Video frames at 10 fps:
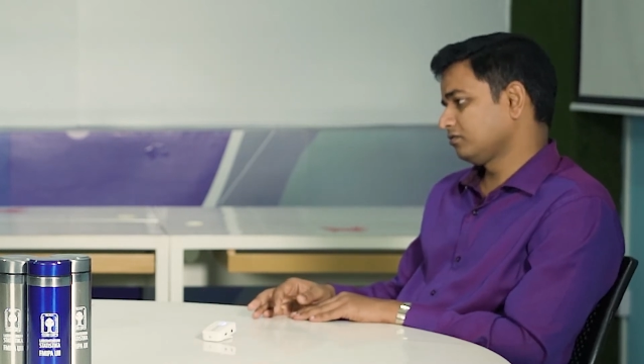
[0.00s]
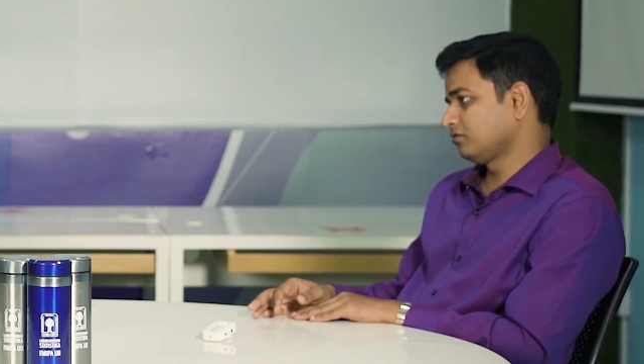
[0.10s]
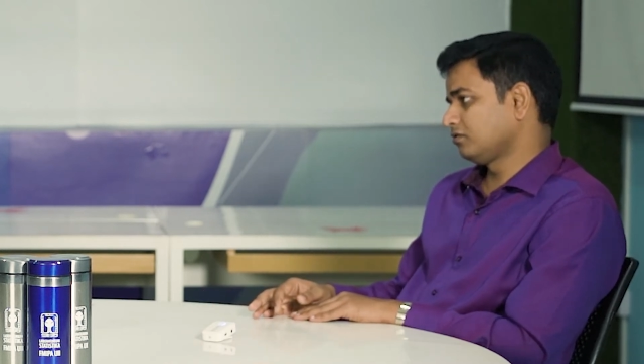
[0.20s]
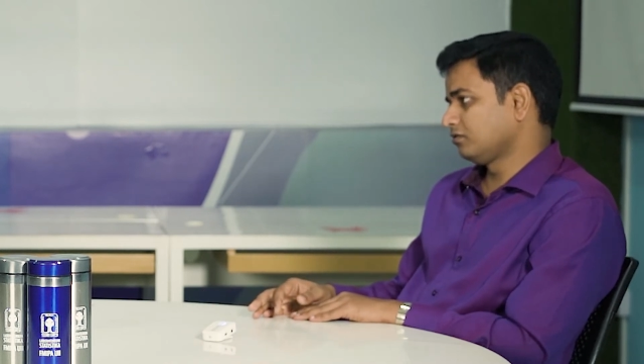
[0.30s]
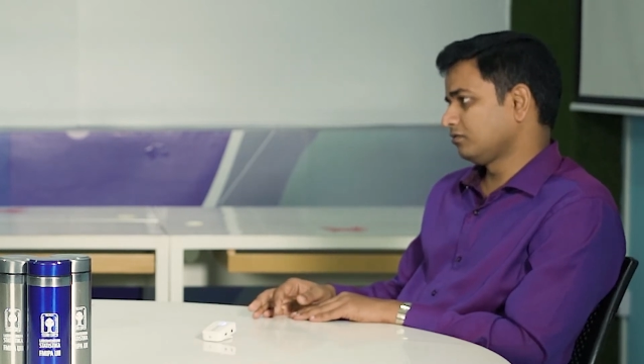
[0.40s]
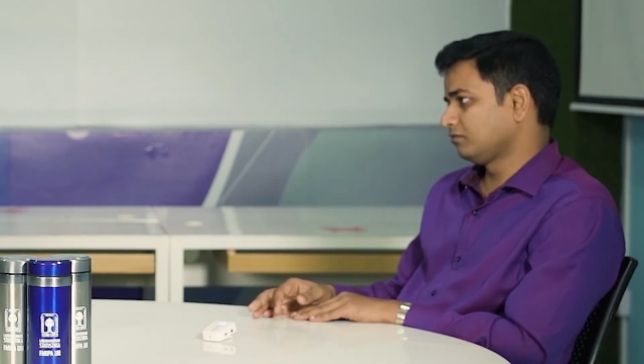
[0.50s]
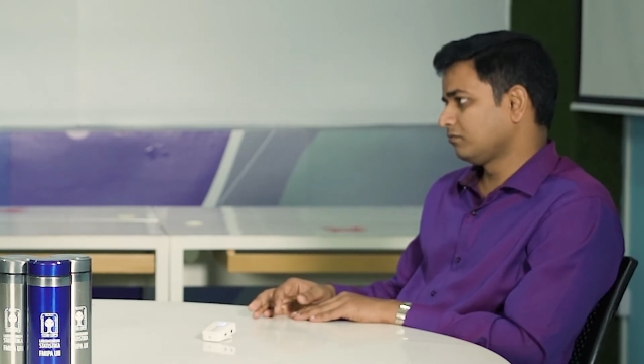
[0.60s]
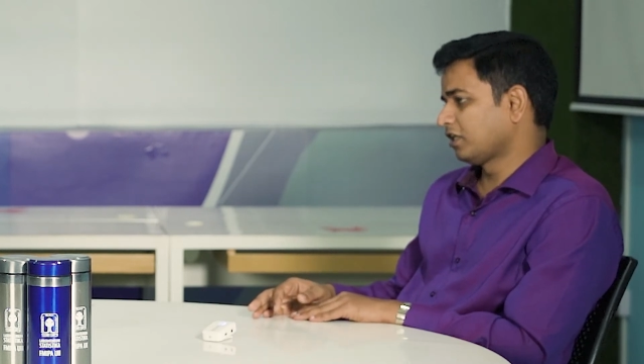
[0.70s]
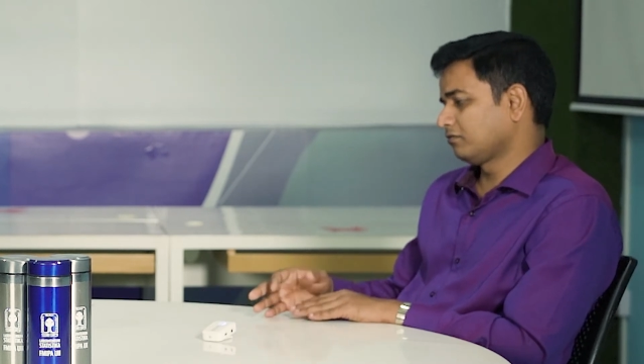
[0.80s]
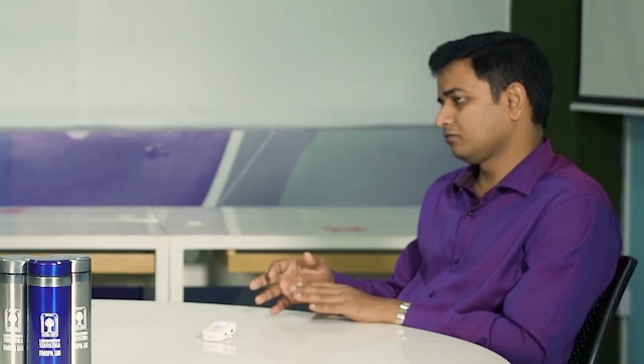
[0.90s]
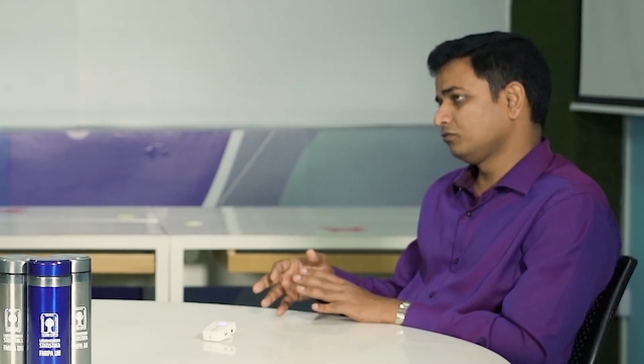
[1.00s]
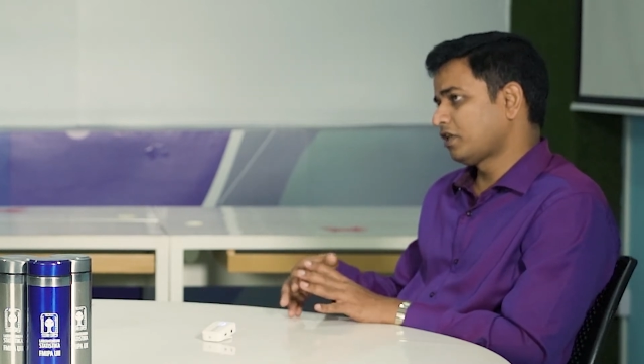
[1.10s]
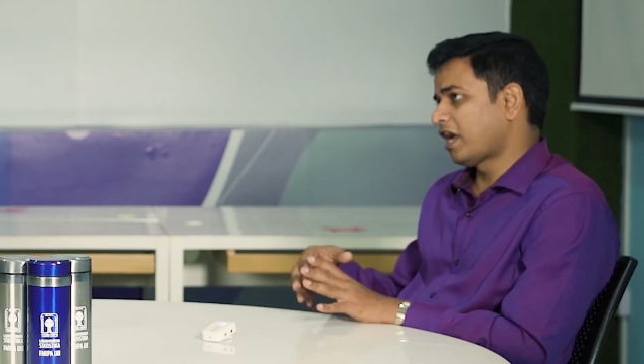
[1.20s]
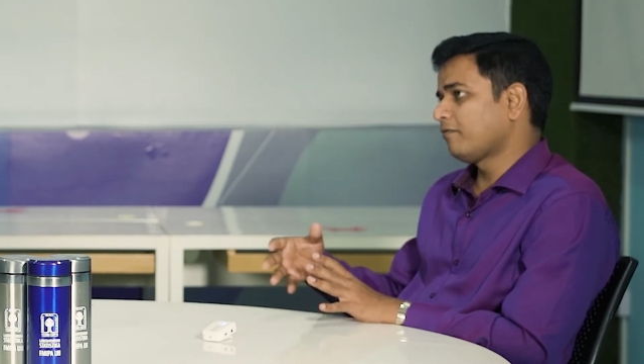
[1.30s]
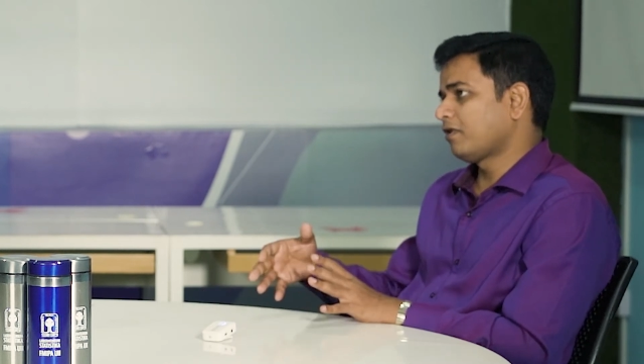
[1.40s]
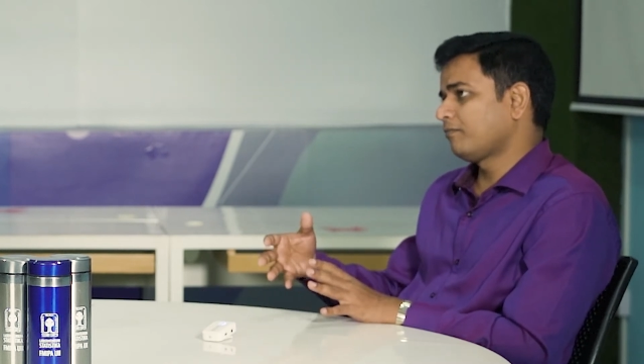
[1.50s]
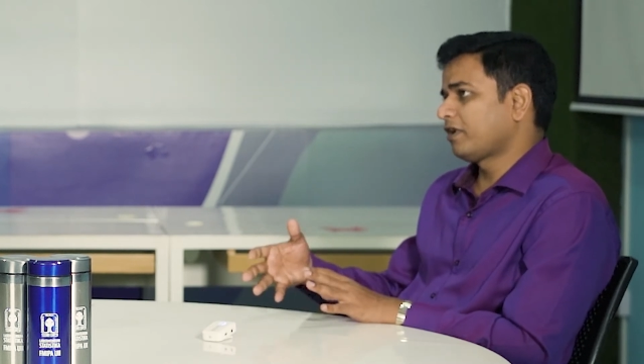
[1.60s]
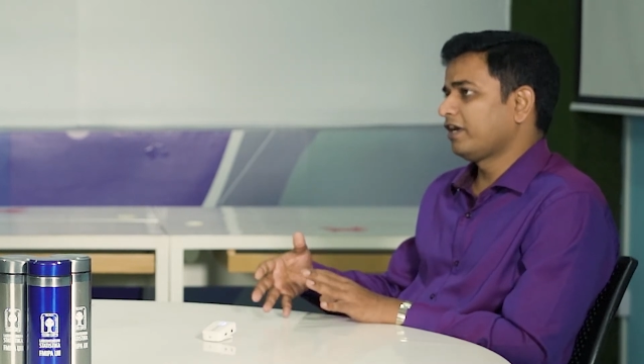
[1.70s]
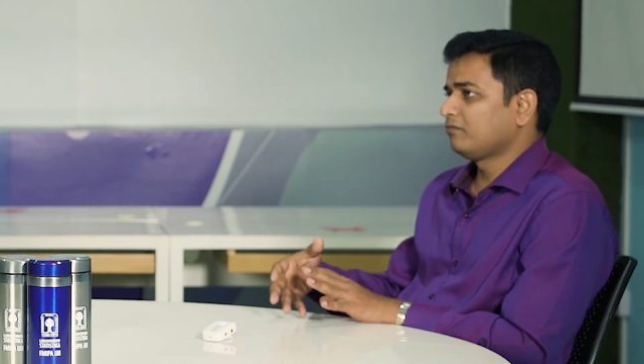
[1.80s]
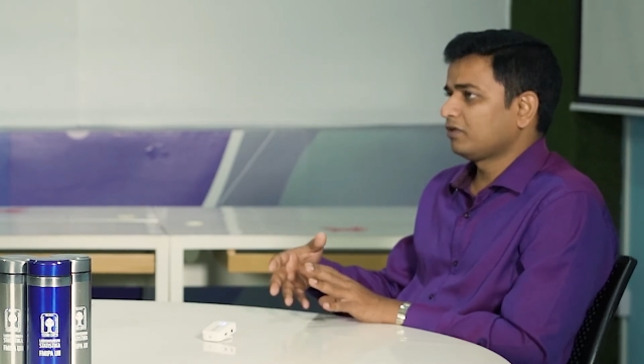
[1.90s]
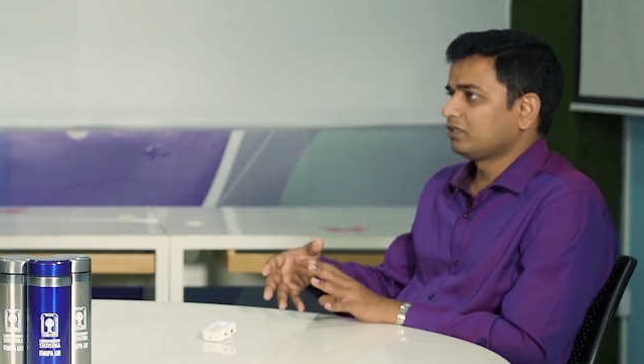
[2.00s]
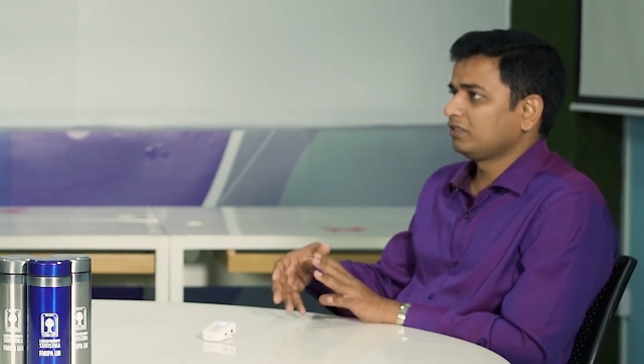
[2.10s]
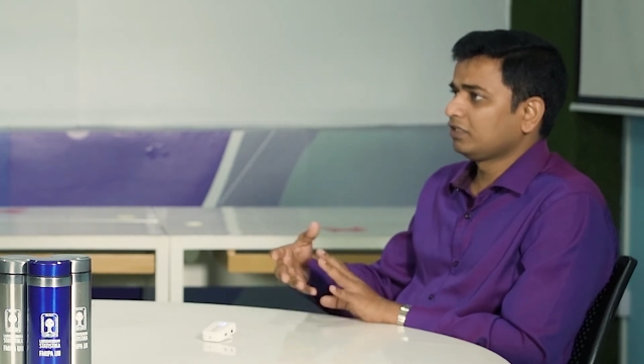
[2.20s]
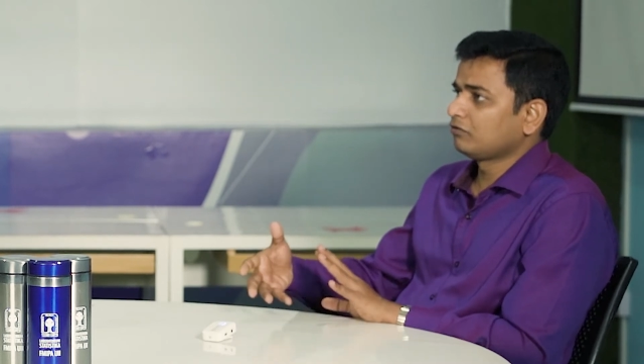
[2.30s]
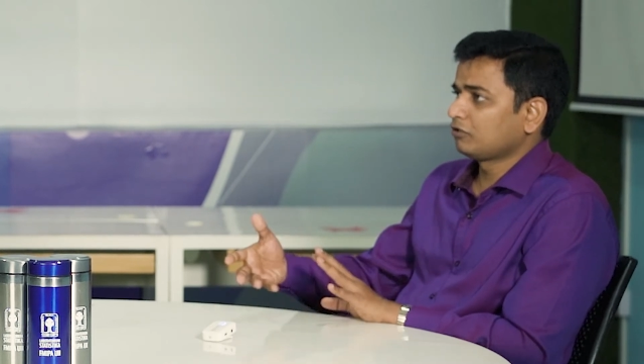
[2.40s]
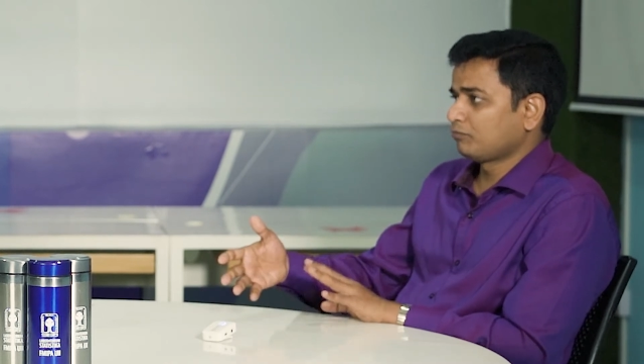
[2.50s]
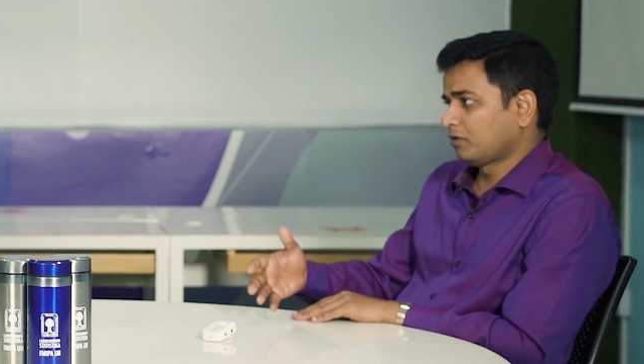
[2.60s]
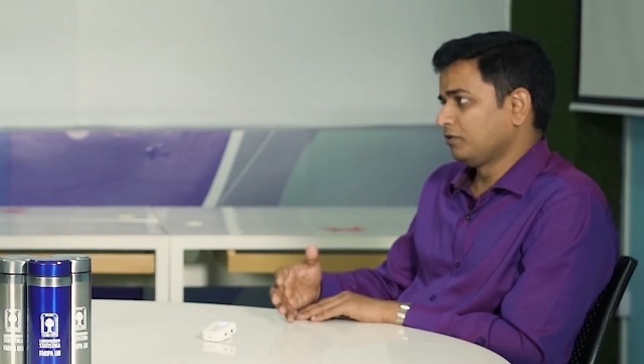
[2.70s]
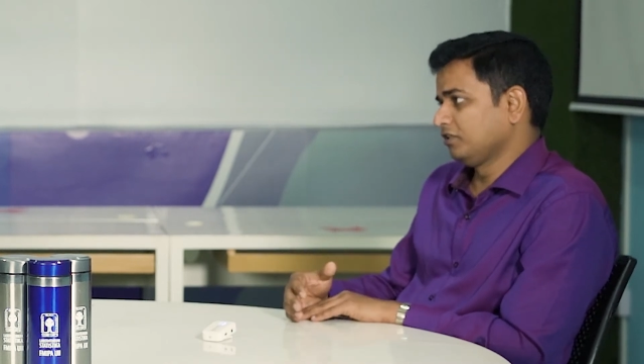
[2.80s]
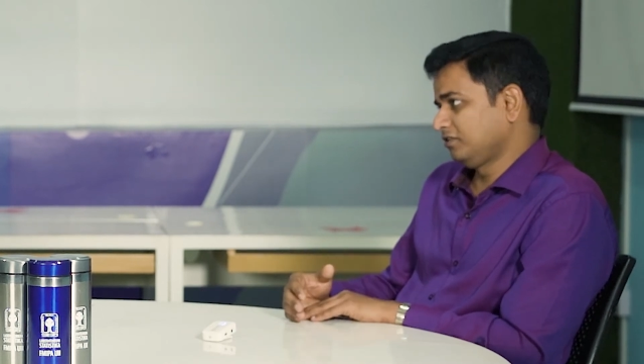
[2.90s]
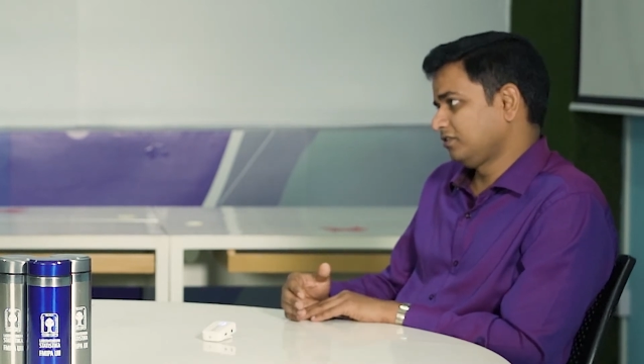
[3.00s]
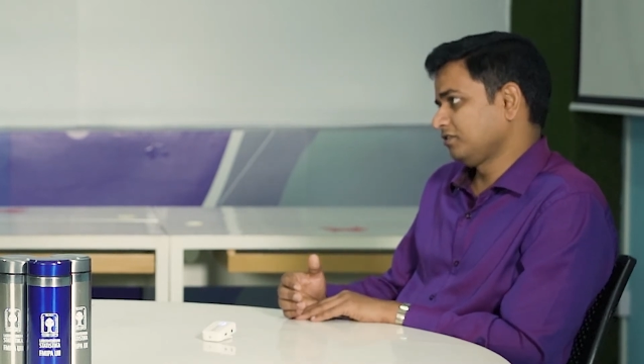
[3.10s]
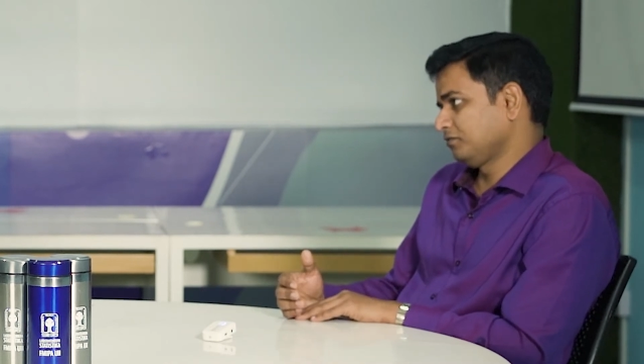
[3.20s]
So like we have applied but yet not published.